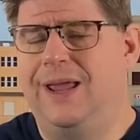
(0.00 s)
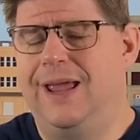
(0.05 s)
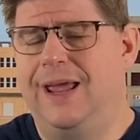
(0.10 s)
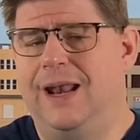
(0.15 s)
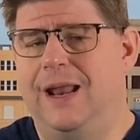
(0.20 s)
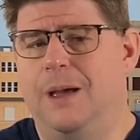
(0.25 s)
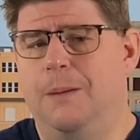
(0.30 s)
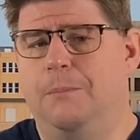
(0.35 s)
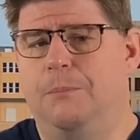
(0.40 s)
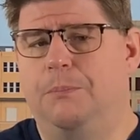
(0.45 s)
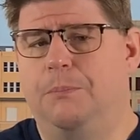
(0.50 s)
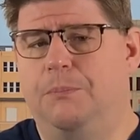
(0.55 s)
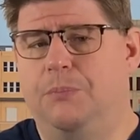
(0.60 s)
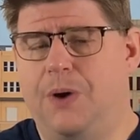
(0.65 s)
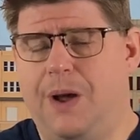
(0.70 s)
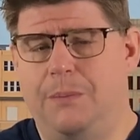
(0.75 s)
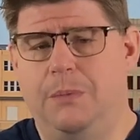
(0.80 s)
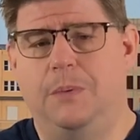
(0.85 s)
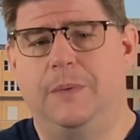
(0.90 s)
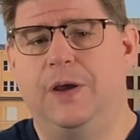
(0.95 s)
and I'm
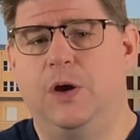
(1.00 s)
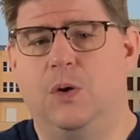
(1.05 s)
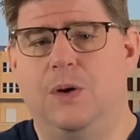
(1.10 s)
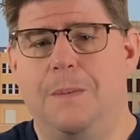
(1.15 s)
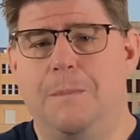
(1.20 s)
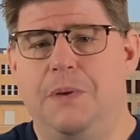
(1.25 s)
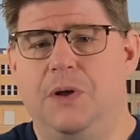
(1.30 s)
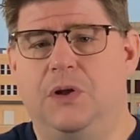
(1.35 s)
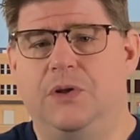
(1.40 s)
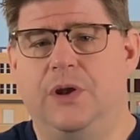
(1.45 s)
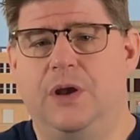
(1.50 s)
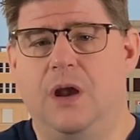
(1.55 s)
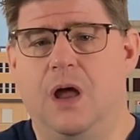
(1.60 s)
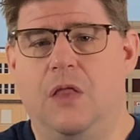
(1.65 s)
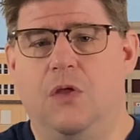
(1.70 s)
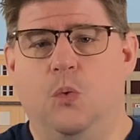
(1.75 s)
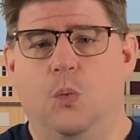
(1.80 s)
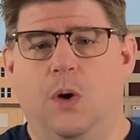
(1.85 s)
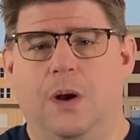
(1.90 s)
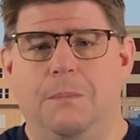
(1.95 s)
probably going to build
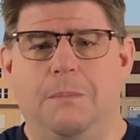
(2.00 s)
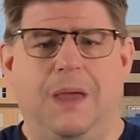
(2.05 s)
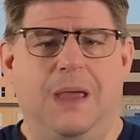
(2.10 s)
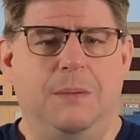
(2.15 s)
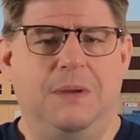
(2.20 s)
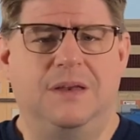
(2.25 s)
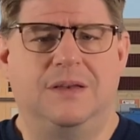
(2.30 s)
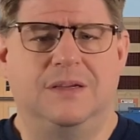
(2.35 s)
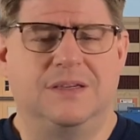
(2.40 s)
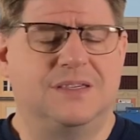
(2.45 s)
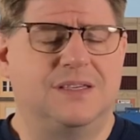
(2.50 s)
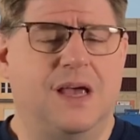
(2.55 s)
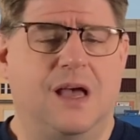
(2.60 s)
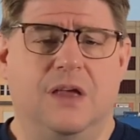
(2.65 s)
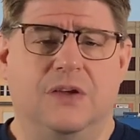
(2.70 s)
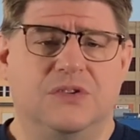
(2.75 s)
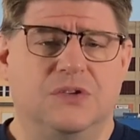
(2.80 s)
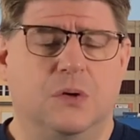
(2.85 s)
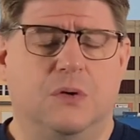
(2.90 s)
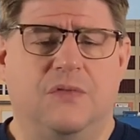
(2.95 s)
another one maybe to
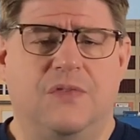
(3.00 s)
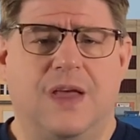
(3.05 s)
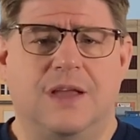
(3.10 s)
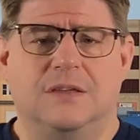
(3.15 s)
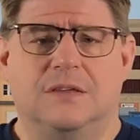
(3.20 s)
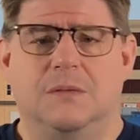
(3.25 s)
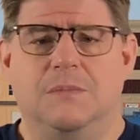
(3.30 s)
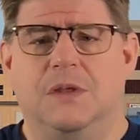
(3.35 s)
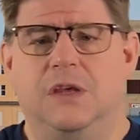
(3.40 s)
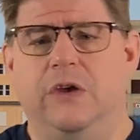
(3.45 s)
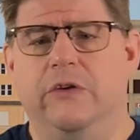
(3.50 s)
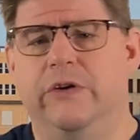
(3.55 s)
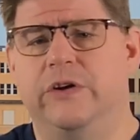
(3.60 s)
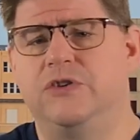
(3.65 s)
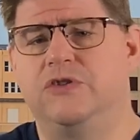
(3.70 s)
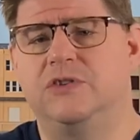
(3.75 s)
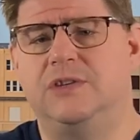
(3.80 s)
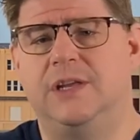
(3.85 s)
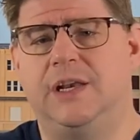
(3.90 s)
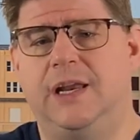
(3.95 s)
sell, so if that's something you're
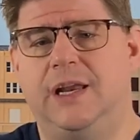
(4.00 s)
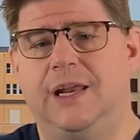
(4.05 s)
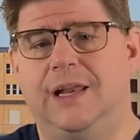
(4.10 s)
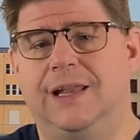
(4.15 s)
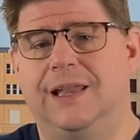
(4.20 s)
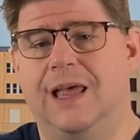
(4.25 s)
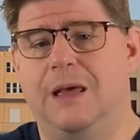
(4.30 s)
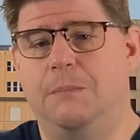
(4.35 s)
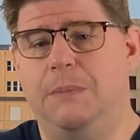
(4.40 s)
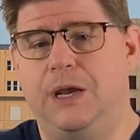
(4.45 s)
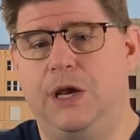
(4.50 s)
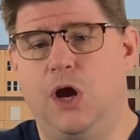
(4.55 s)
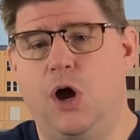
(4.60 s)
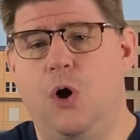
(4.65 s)
interested in, let me